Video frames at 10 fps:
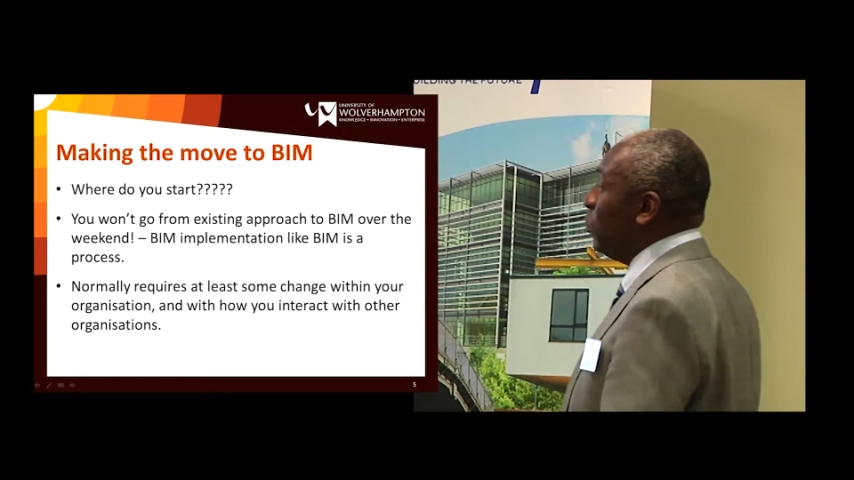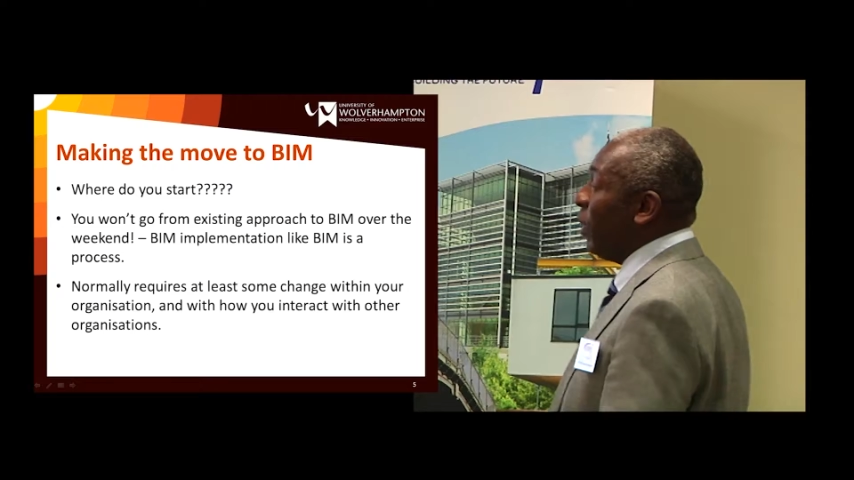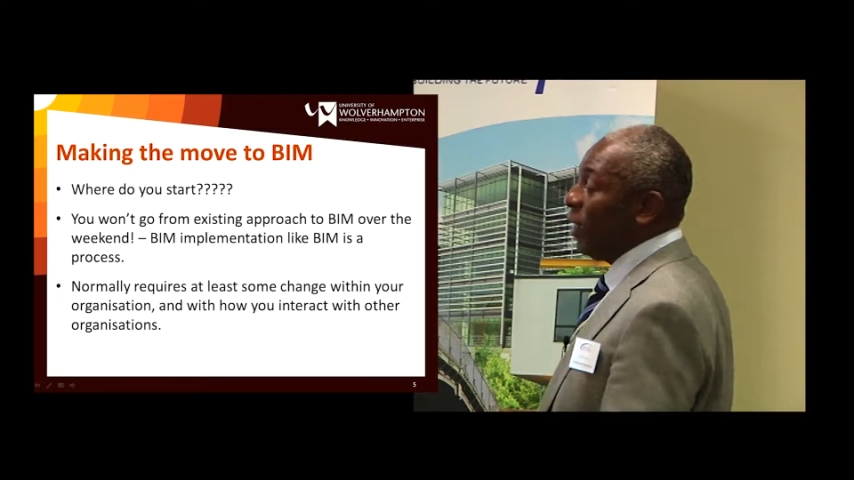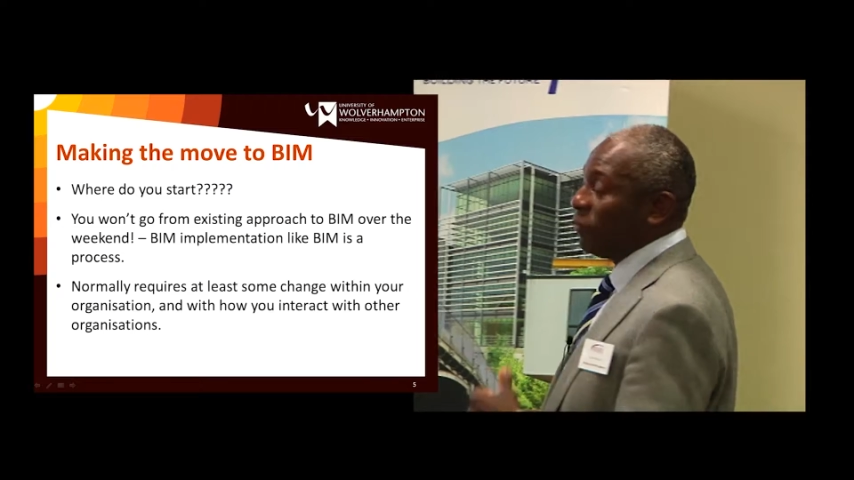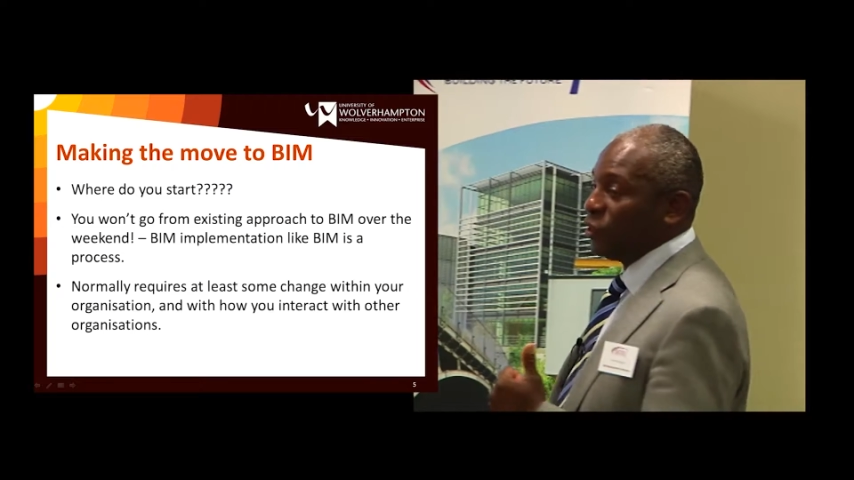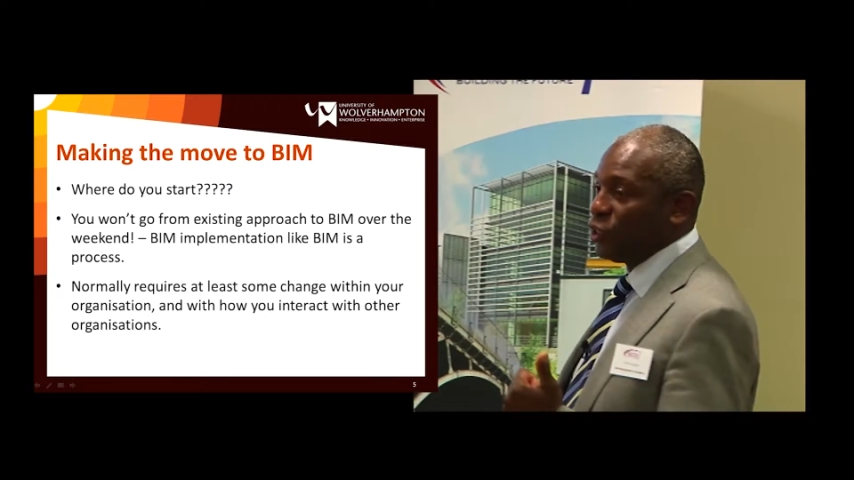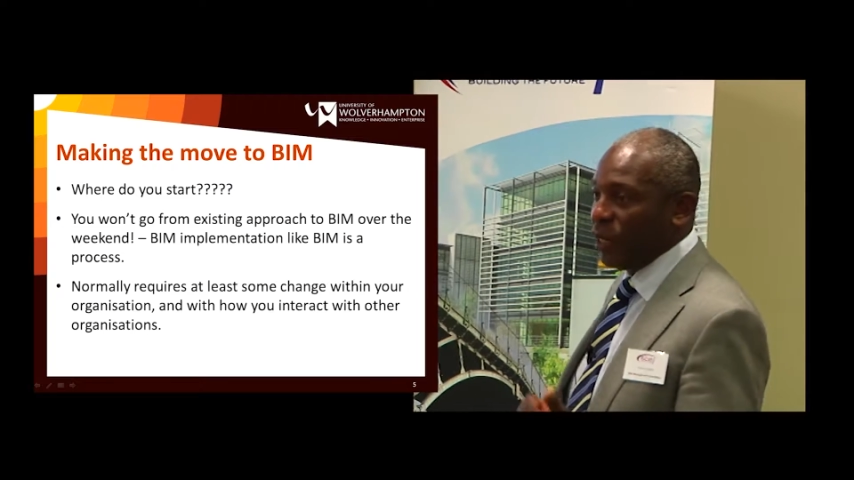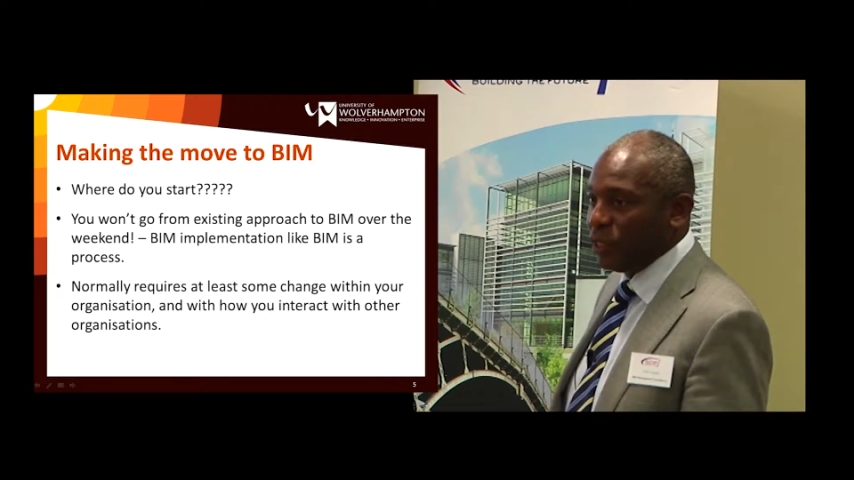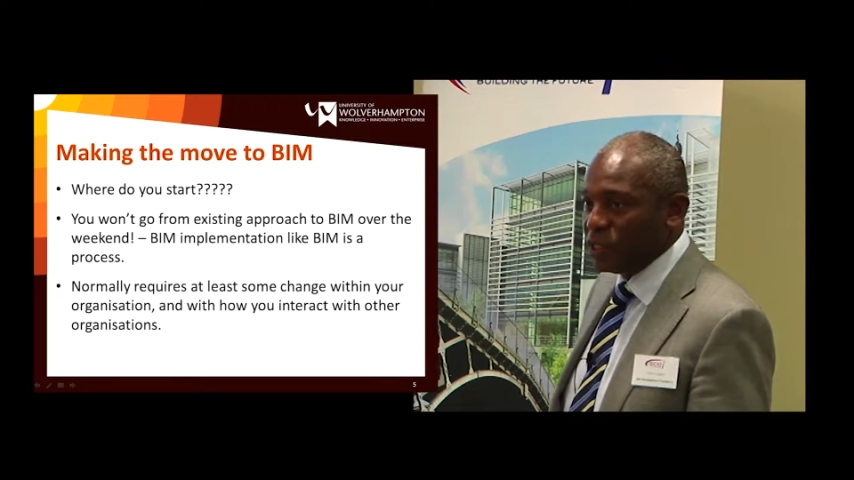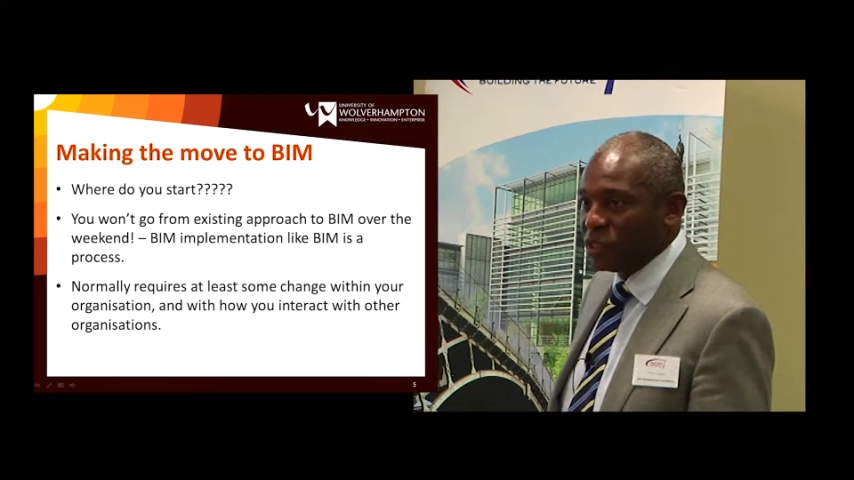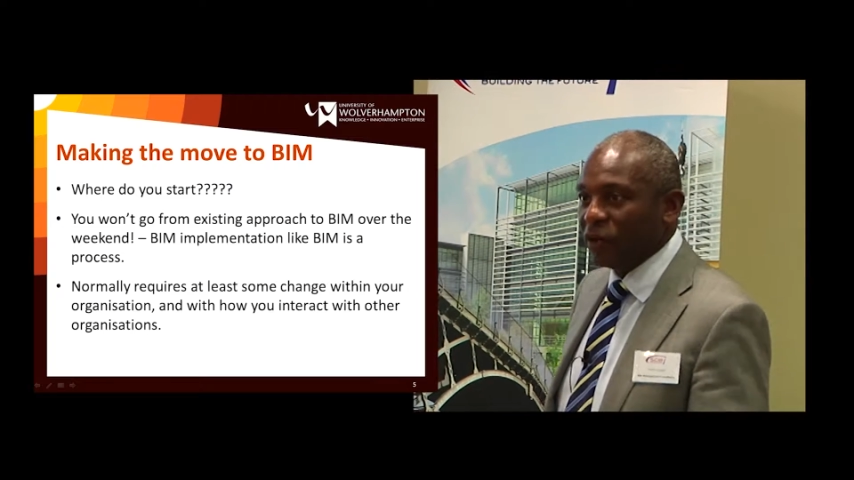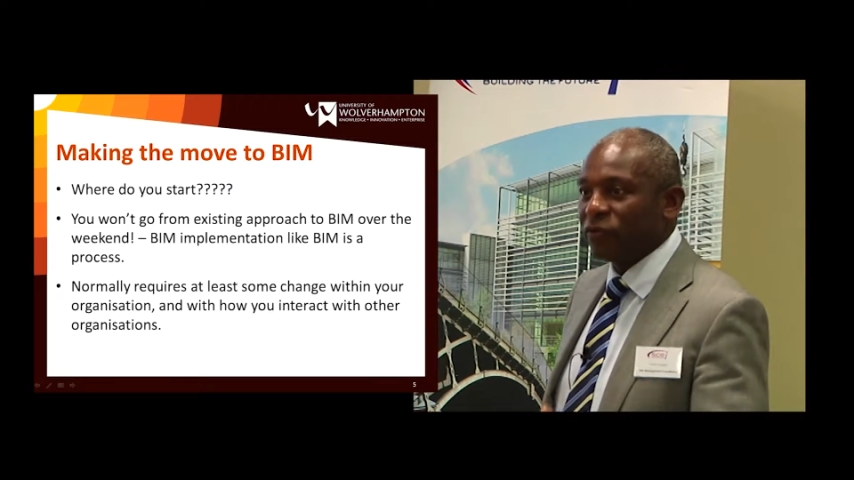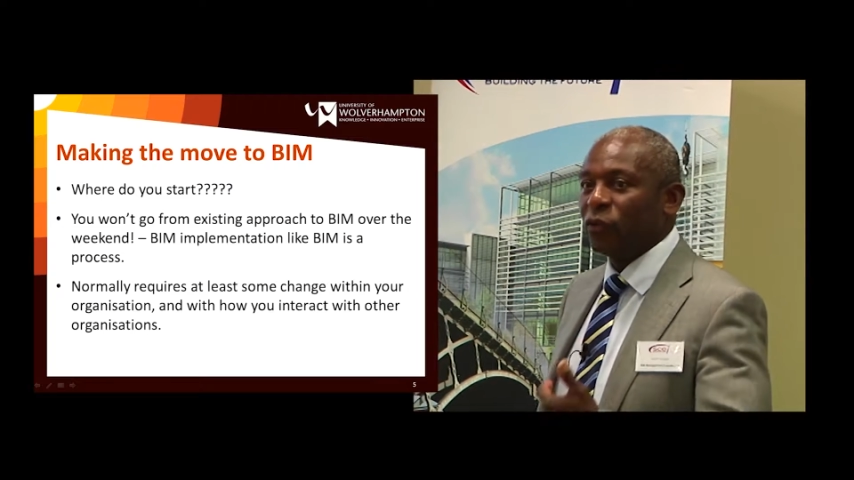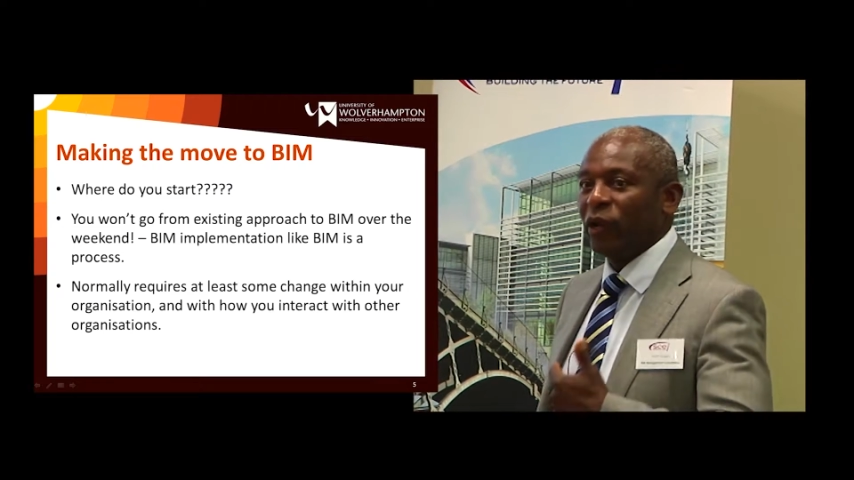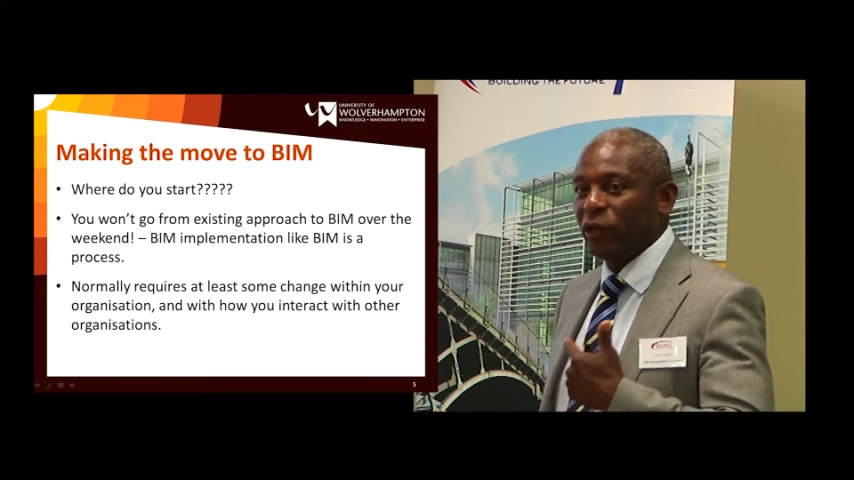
may have to change software,